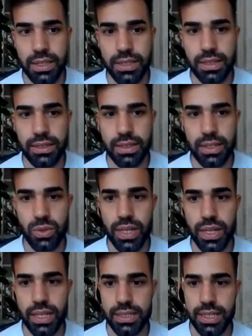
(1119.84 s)
This is
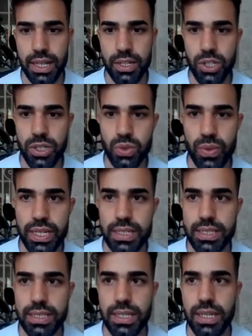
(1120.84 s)
Israeli intelligence. We
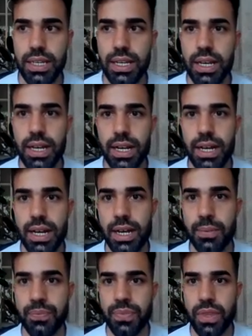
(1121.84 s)
can see
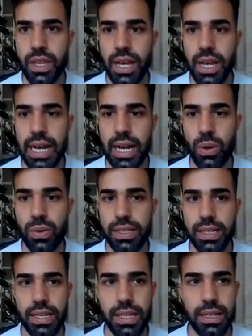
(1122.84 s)

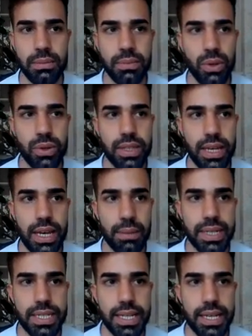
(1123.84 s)
how both the
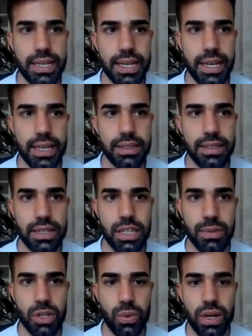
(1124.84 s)
Abadeh and the
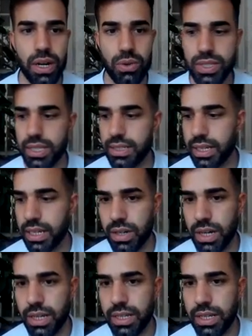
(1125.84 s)
atomic warehouse in
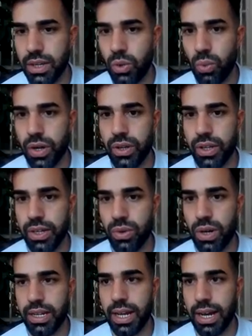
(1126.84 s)
Tehran, where
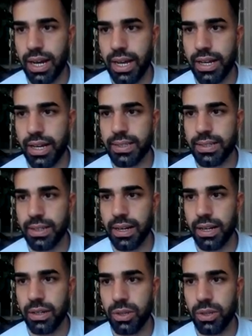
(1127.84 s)
Iran hides